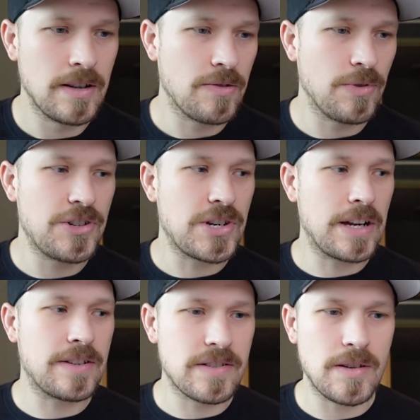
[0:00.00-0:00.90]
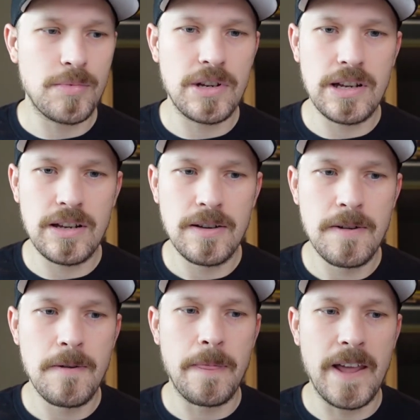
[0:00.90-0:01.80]
Reach out to somebody
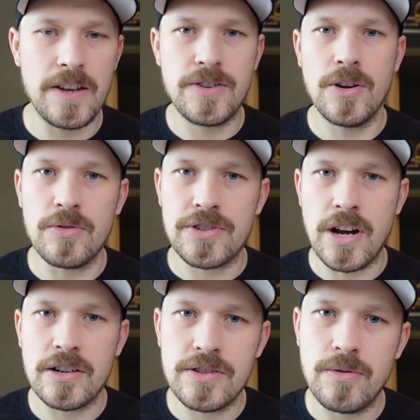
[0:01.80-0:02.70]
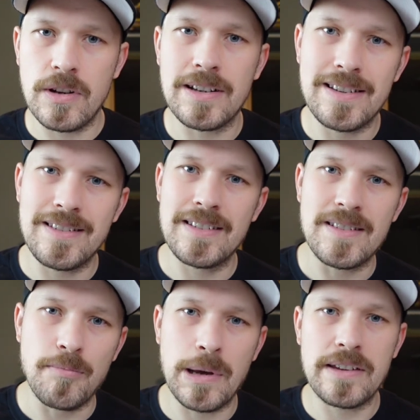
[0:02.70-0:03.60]
that you don't talk to on a
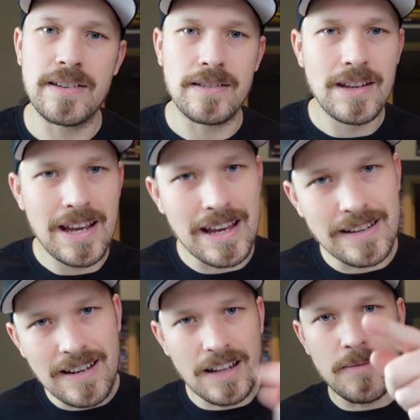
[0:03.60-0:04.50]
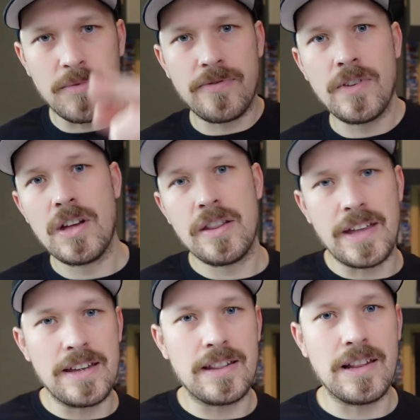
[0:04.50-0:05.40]
consistent basis and tell them
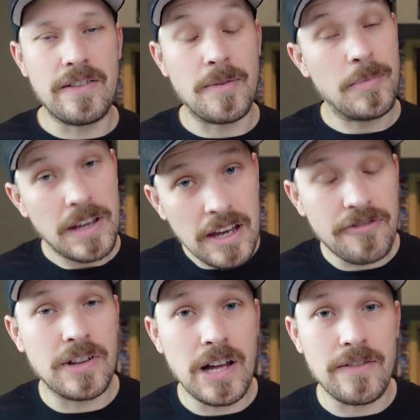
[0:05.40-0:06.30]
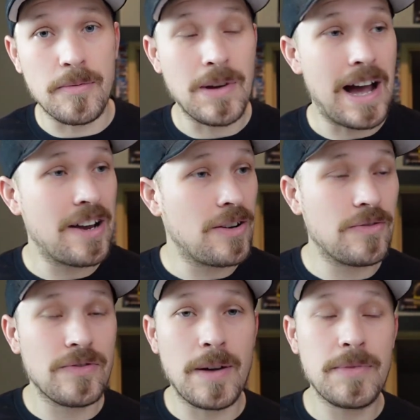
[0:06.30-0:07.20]
that you love them. If you love them.
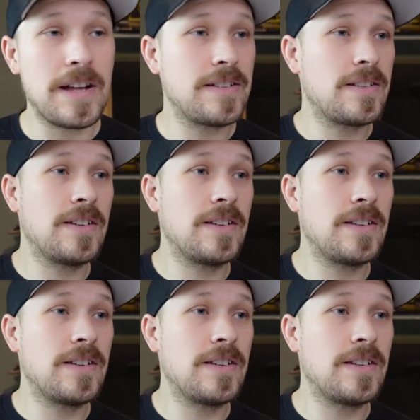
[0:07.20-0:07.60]
I'm not,